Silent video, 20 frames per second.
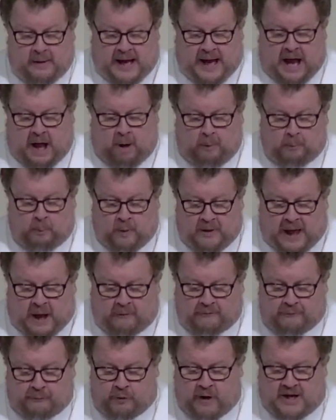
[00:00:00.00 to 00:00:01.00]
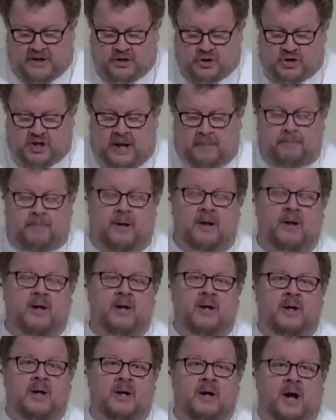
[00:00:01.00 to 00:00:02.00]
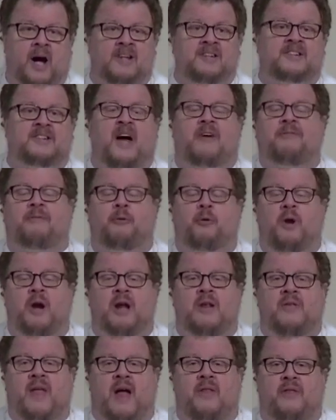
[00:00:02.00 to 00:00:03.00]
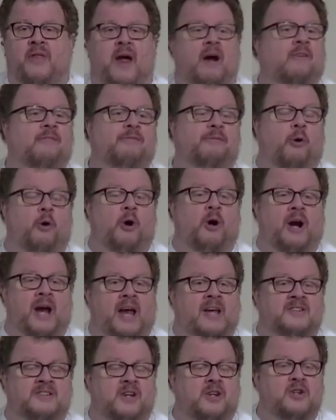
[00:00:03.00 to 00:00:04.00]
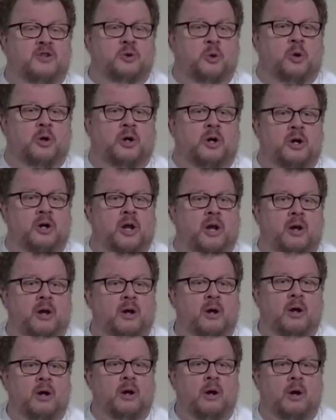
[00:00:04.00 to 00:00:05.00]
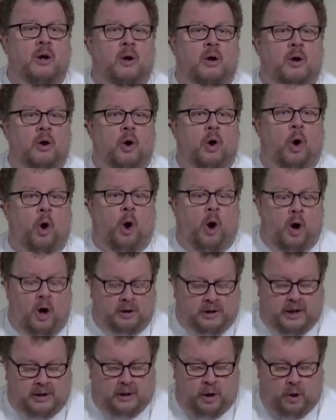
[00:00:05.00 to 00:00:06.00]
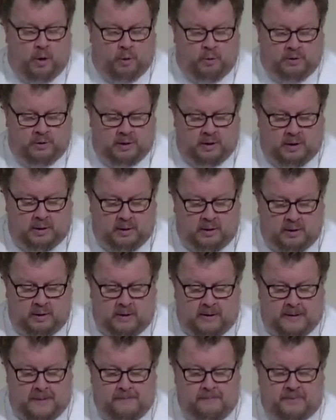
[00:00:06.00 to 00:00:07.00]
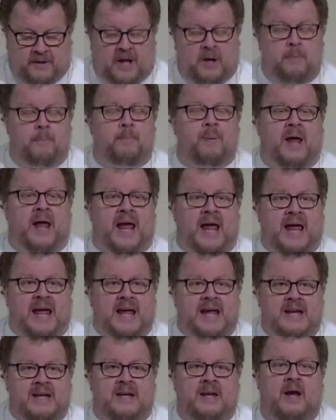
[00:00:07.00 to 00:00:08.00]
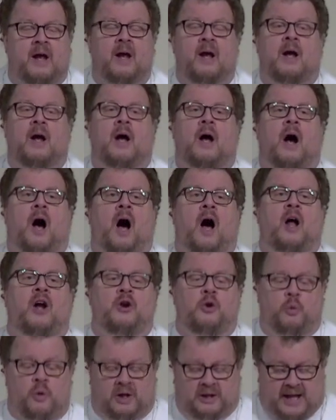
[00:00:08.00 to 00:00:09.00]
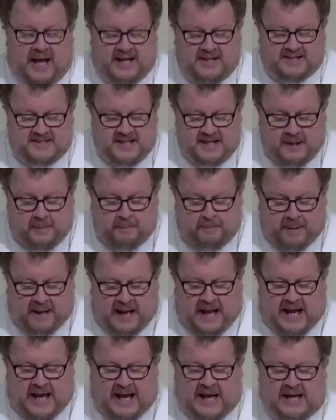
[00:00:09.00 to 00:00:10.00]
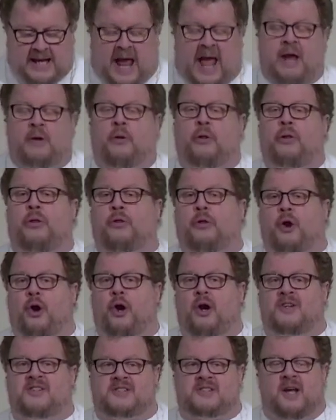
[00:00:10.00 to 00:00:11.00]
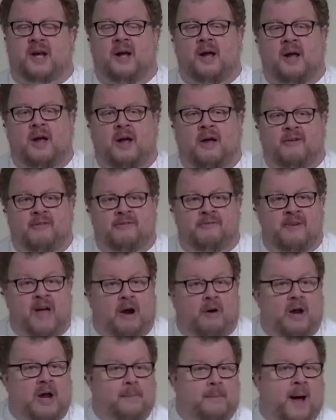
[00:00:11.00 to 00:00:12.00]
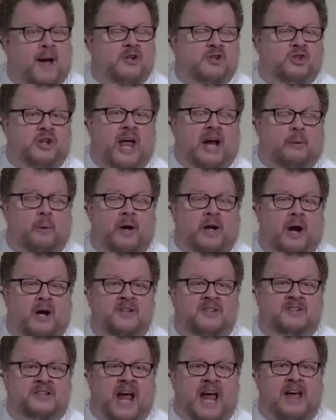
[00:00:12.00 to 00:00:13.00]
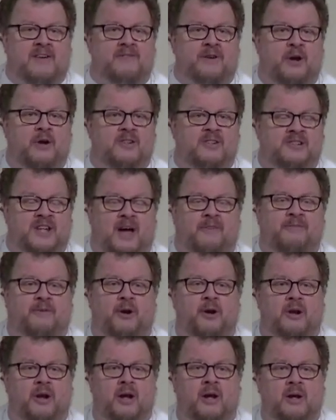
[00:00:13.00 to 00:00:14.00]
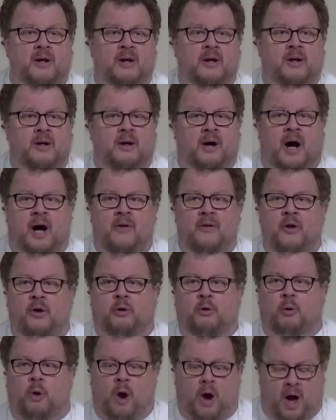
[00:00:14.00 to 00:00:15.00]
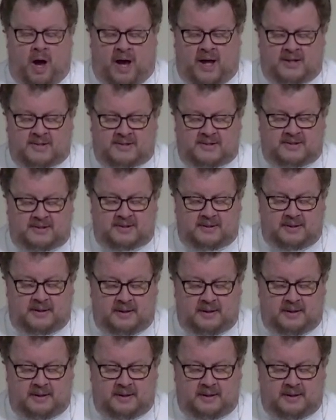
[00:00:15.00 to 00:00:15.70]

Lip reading: help, without friendship, a suffering that therefore is endured all alone, in pain, unrelenting pain and thirst, very much like what our Savior suffered on the cross.